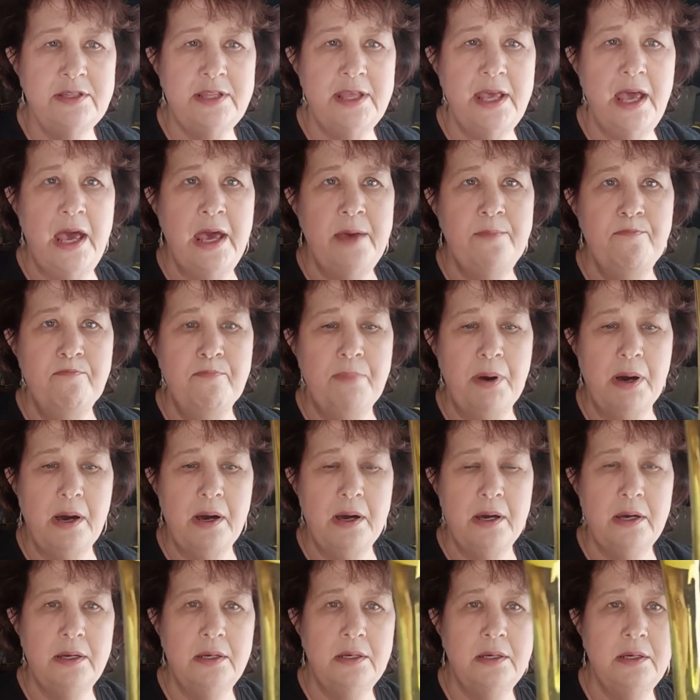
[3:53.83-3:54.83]
amber
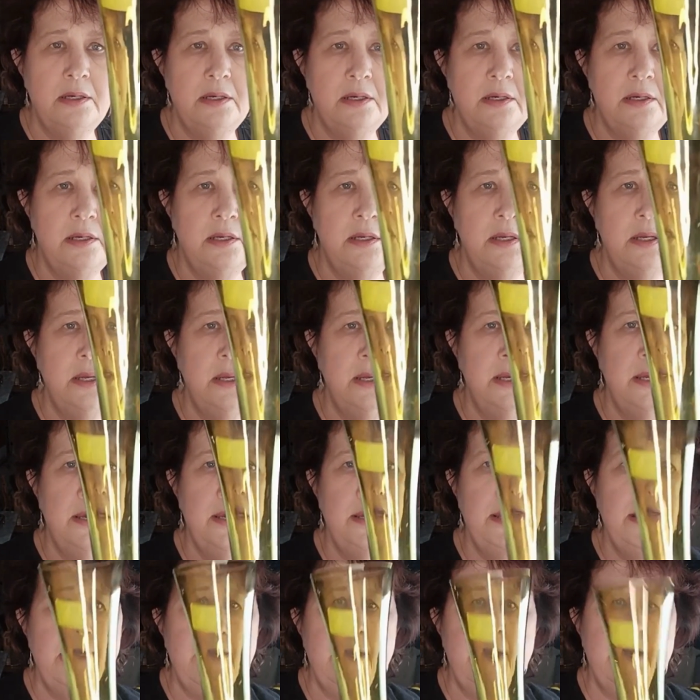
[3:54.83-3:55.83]

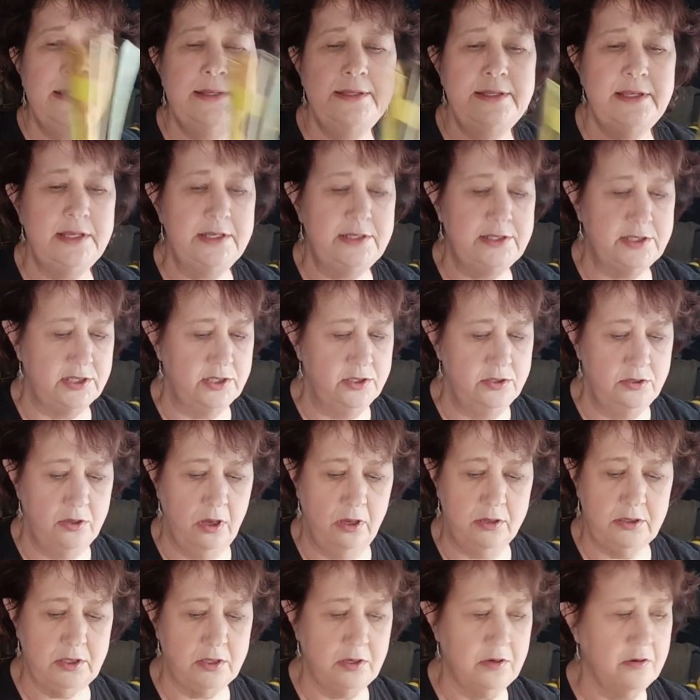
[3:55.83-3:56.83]
and it's
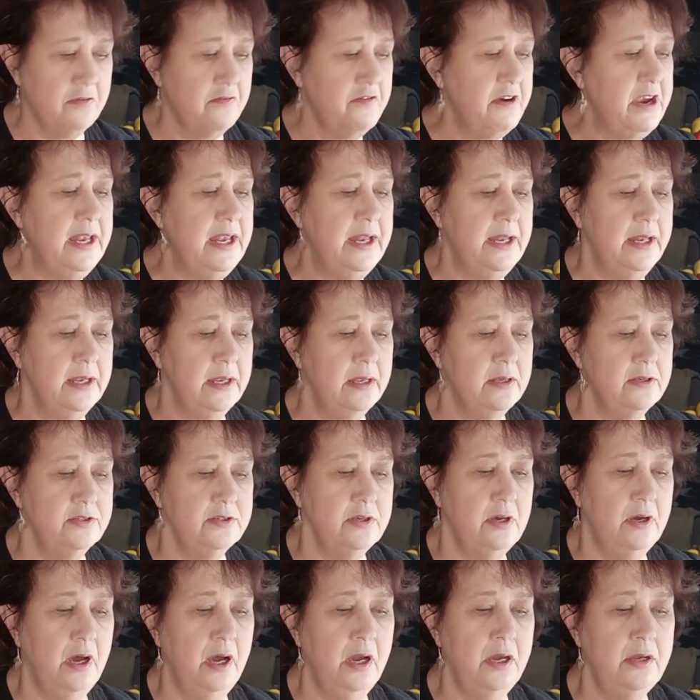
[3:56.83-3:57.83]
not green,
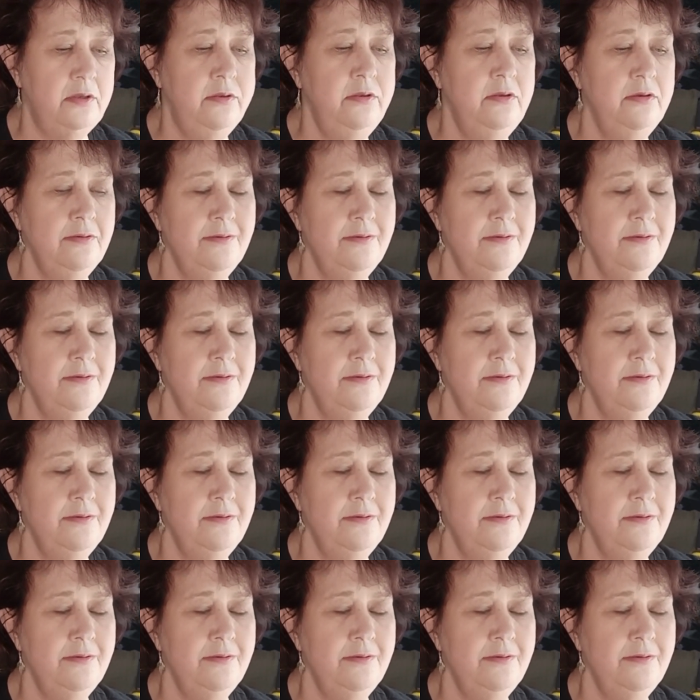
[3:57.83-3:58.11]
so I